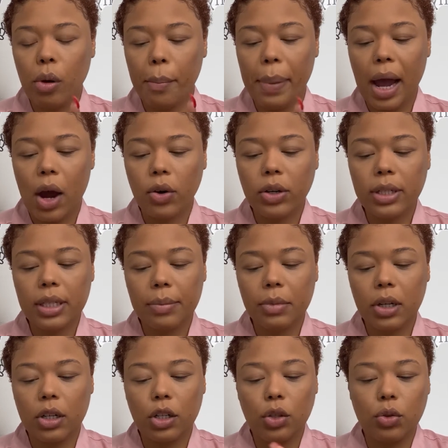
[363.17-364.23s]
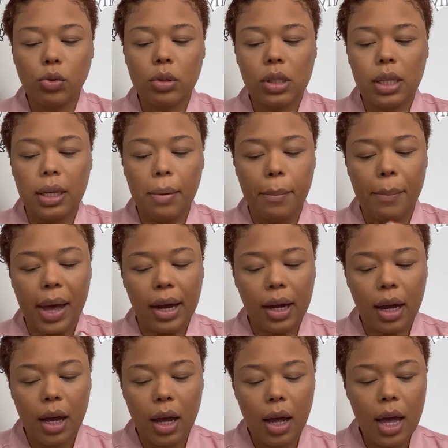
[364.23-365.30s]
powders. I'm gonna use the
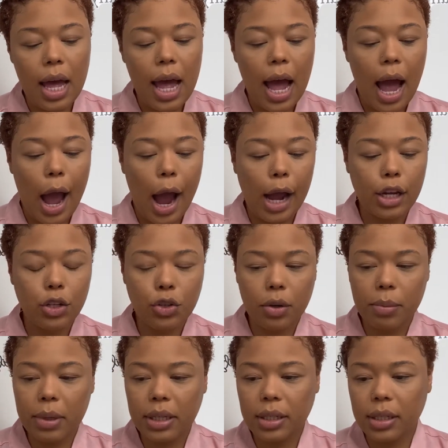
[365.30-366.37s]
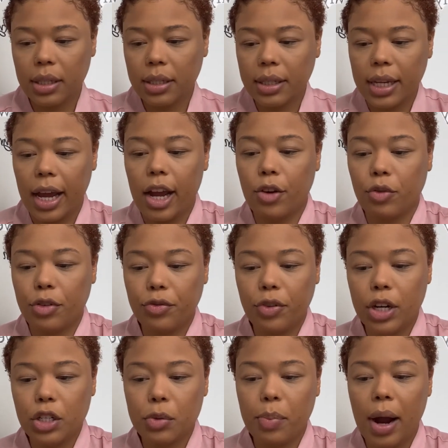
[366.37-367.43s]
Becca Hydra Mist Set and
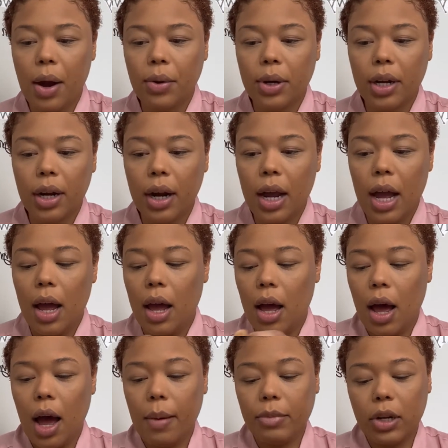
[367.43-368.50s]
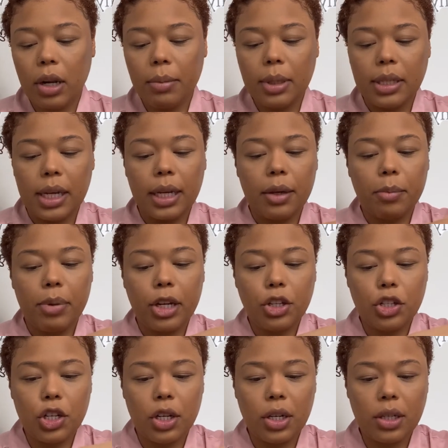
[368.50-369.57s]
Refresh powder. I'm gonna be taking
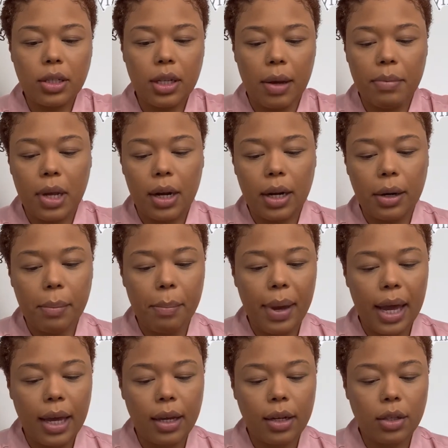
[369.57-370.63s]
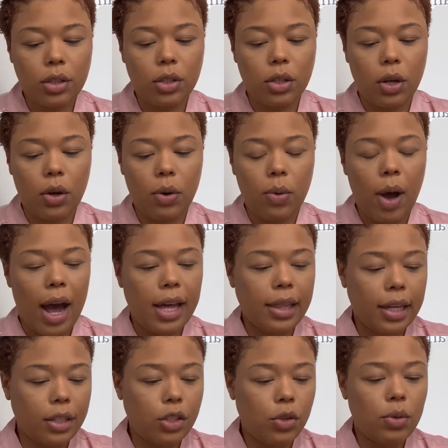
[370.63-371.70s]
pictures. I'm not gonna bake, so I like
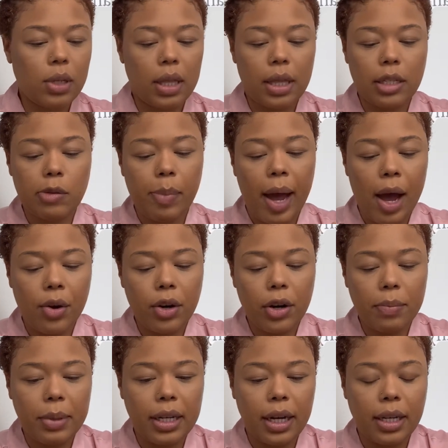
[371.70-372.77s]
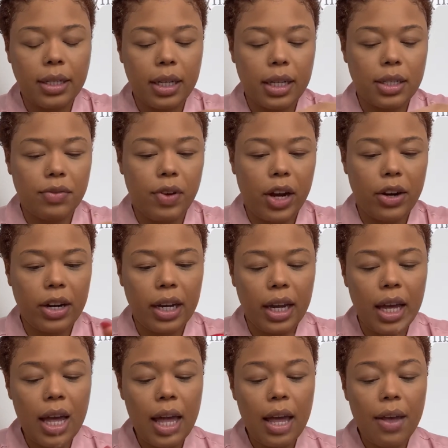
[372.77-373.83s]
using this powder because it is very
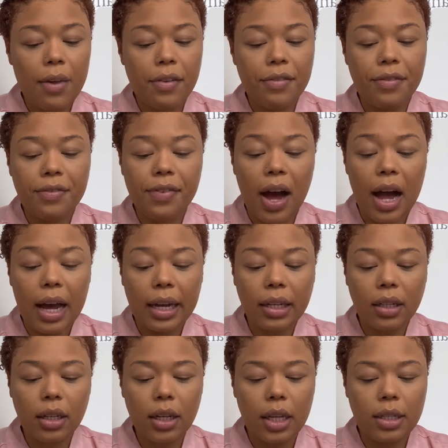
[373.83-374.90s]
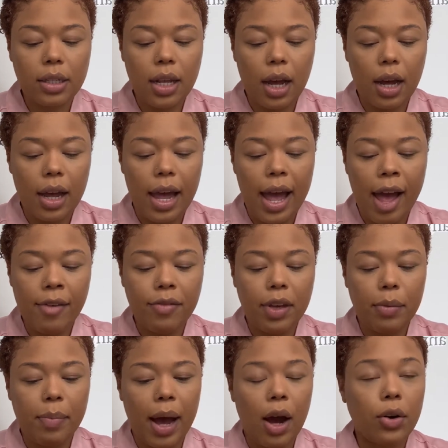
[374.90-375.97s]
fine. It's not a heavy
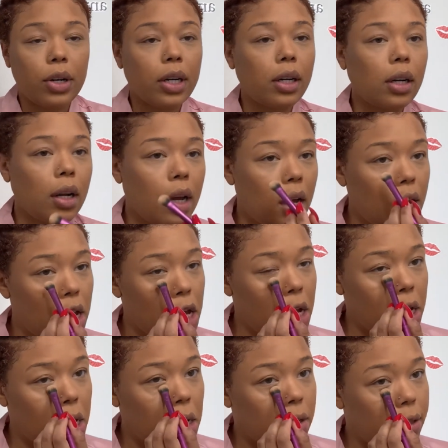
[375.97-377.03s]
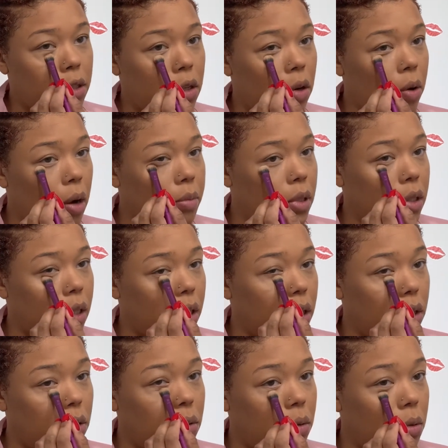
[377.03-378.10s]
powder. So I'm just gonna
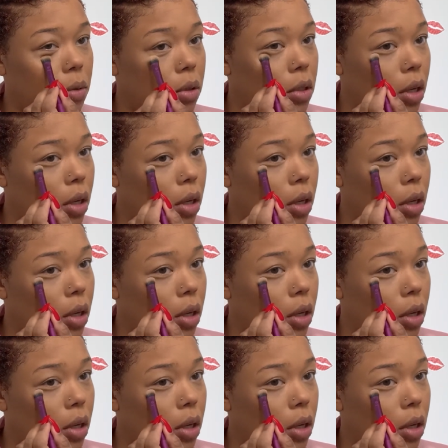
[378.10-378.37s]
use